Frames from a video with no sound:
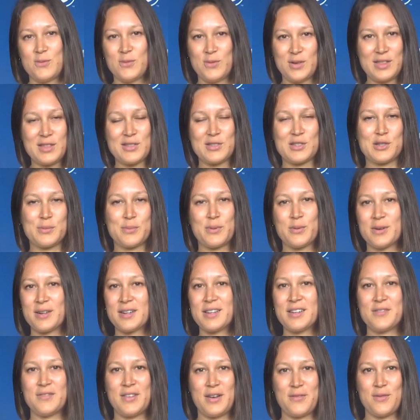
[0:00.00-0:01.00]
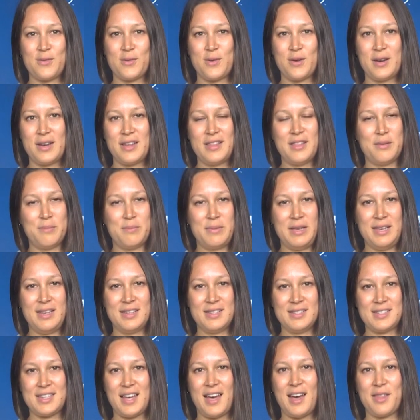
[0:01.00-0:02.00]
With the support of everyone in the
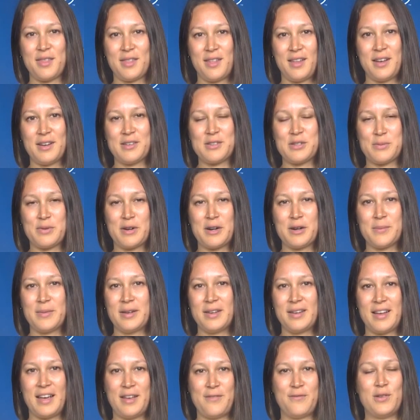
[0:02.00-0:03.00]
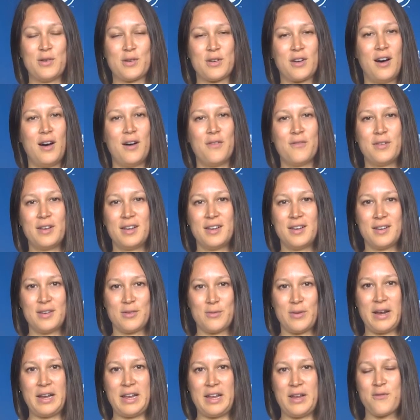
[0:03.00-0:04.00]
Beacon's athletic department, I feel confident and
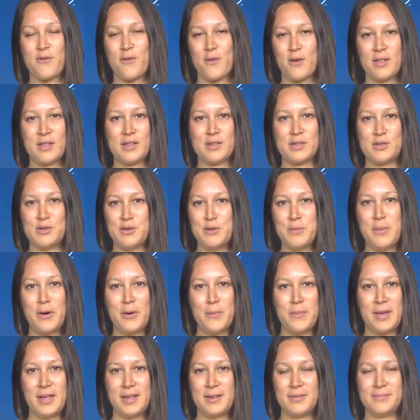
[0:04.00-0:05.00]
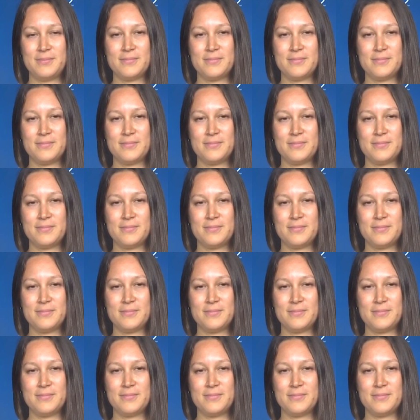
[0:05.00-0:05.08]
ready for this new moment.